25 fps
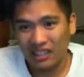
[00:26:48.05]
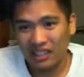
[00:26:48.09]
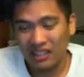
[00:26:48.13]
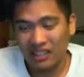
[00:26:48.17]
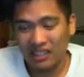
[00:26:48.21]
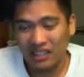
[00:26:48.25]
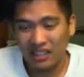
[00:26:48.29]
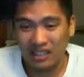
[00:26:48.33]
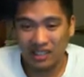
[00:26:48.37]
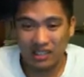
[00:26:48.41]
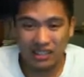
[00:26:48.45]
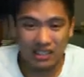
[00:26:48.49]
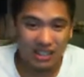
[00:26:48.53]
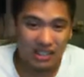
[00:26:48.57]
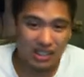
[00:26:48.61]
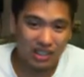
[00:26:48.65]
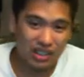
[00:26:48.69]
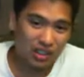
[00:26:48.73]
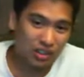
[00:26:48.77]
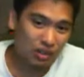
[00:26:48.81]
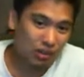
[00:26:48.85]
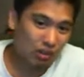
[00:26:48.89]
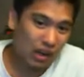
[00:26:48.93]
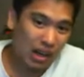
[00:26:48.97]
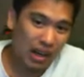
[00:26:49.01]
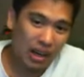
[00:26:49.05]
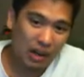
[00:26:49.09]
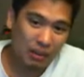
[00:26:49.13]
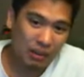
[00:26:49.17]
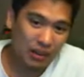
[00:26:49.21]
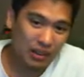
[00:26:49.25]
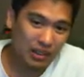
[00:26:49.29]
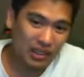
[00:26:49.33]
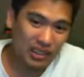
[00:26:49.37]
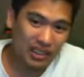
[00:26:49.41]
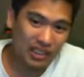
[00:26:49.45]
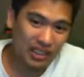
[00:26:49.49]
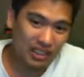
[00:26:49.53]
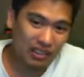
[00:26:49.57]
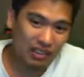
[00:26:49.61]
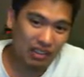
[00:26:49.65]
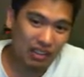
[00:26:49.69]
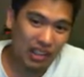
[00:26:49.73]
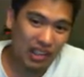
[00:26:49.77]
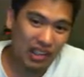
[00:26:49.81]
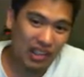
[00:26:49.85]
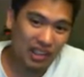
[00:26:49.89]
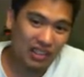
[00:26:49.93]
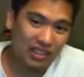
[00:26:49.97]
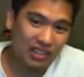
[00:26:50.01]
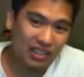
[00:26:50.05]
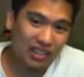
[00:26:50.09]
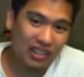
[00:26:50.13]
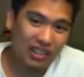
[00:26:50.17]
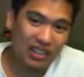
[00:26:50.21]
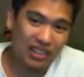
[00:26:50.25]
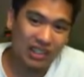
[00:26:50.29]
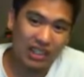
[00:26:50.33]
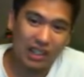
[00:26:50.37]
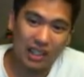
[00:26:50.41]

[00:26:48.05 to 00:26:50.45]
The scrambles on the ground.